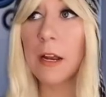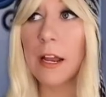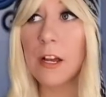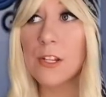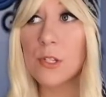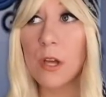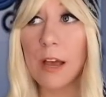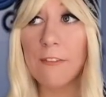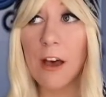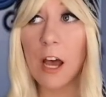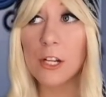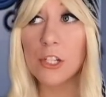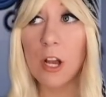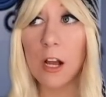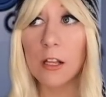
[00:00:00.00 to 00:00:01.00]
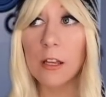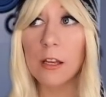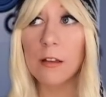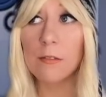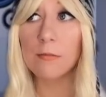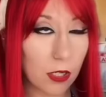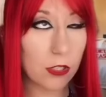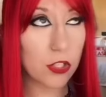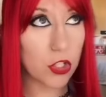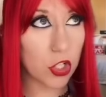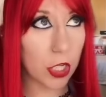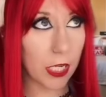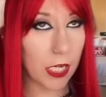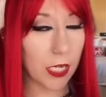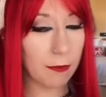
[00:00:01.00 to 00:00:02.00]
I also have a hot chocolate?
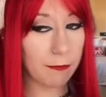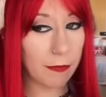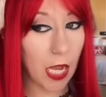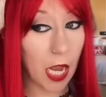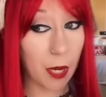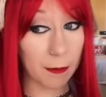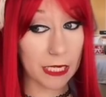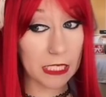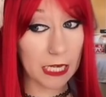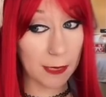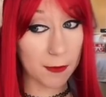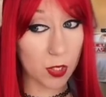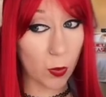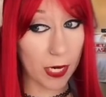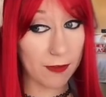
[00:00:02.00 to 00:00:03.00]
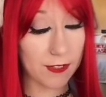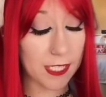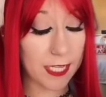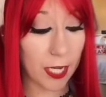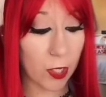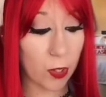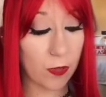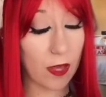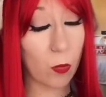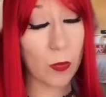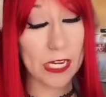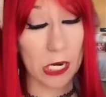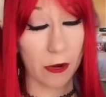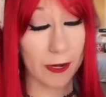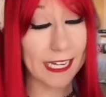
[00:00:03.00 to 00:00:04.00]
G, how many times do I have to tell you that we
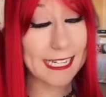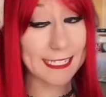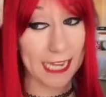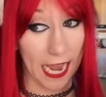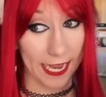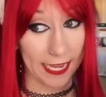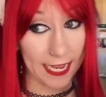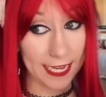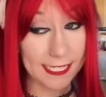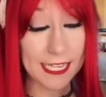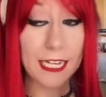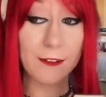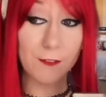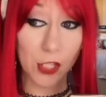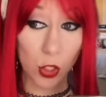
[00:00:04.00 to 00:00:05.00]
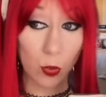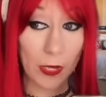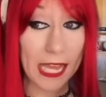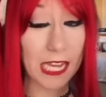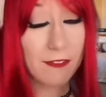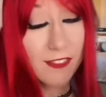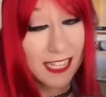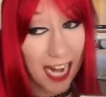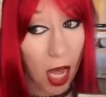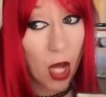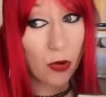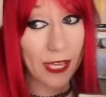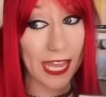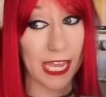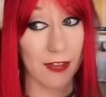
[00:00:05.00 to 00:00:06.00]
are on a diet? And if you cave, then I'll
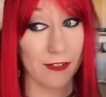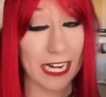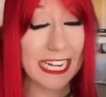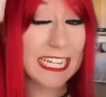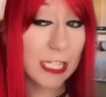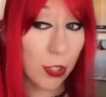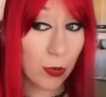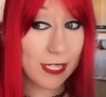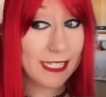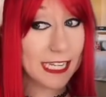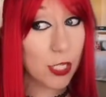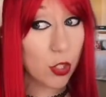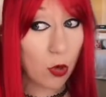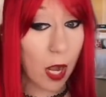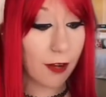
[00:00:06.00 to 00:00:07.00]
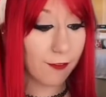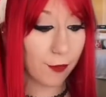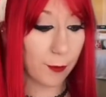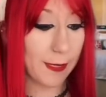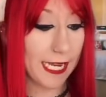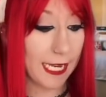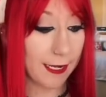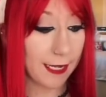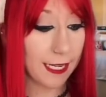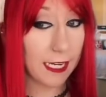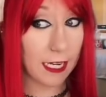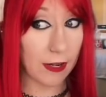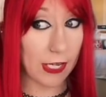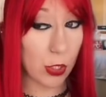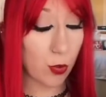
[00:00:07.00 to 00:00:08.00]
cave, and I need you to stay strong for me.
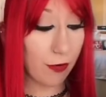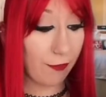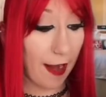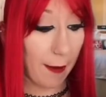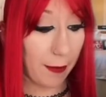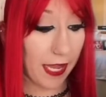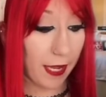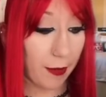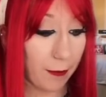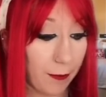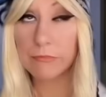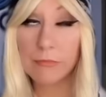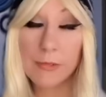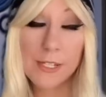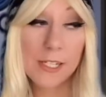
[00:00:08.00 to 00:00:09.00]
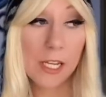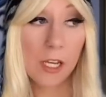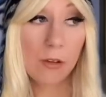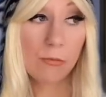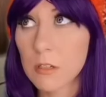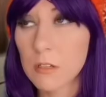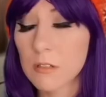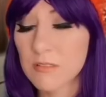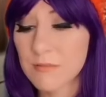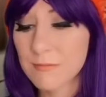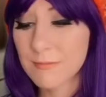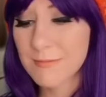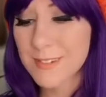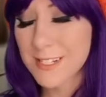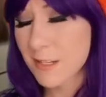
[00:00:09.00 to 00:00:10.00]
I'll get you a frappe. See?
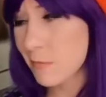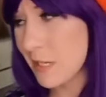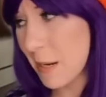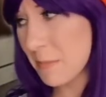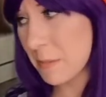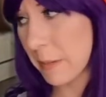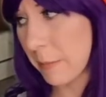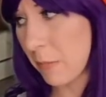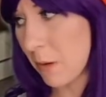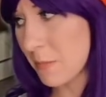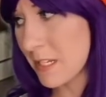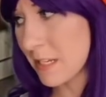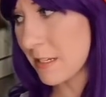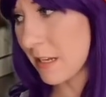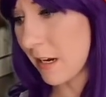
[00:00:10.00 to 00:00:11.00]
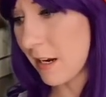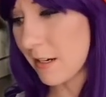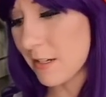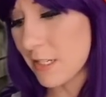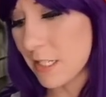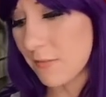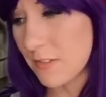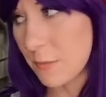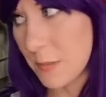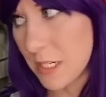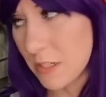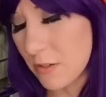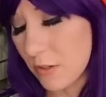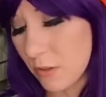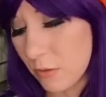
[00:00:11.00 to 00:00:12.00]
Sometimes my mom says that kind of stuff to me
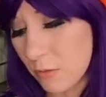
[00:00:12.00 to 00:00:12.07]
too.